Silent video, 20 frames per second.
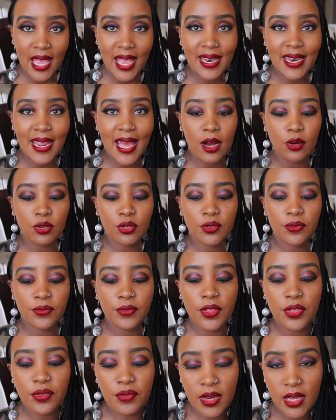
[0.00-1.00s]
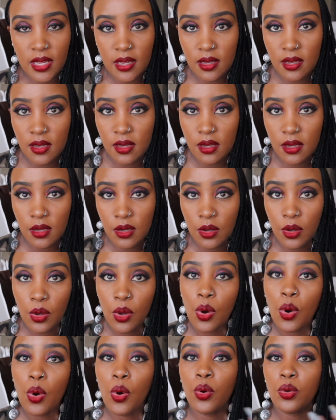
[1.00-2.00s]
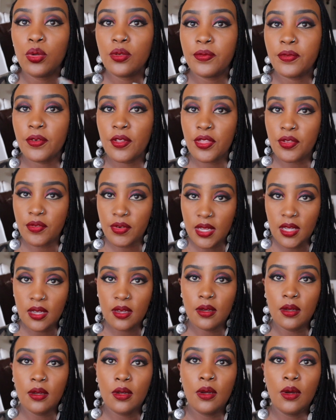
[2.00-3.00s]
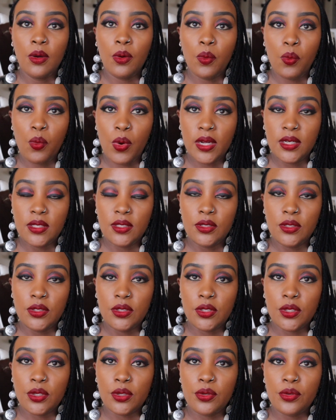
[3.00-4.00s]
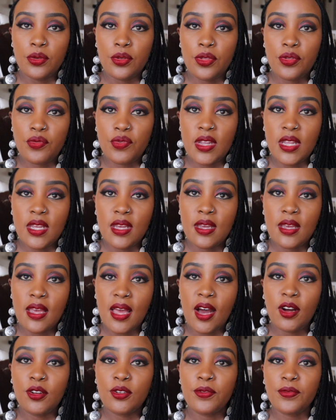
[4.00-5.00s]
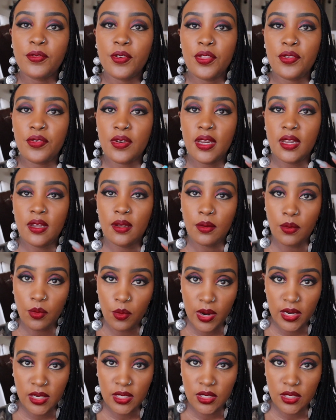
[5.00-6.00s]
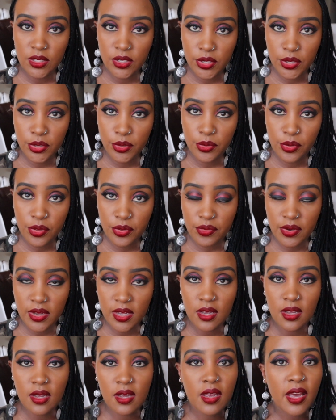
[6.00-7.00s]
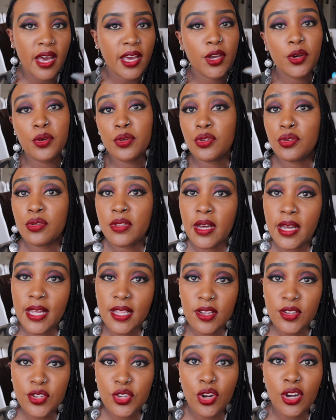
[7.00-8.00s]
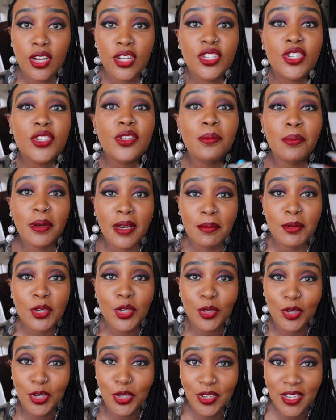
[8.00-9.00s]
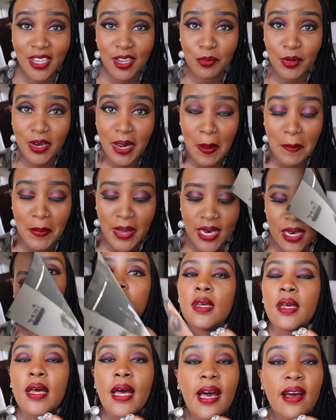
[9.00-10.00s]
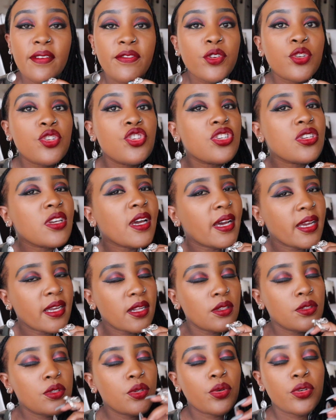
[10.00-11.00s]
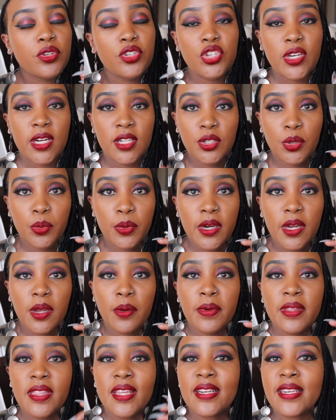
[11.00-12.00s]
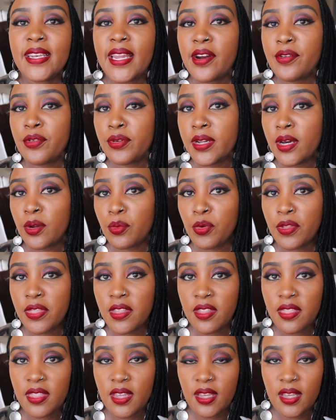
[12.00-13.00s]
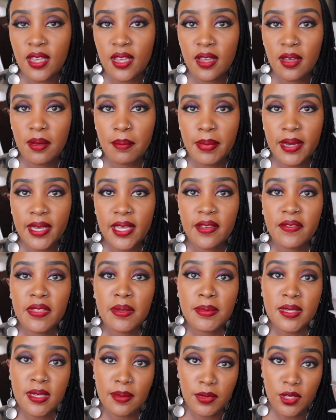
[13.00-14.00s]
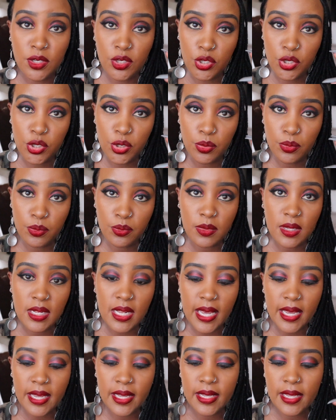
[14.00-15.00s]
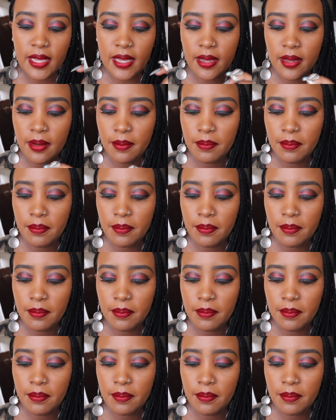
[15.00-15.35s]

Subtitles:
and out for 3. Hold for 3, 1, 2, 3, out for 3, 1, 2, 3. I couldn't do that while I was talking to you, but I'm sure you get what I mean. Have your child or the child you're working with narrow down what they're thinking by giving them something to do, like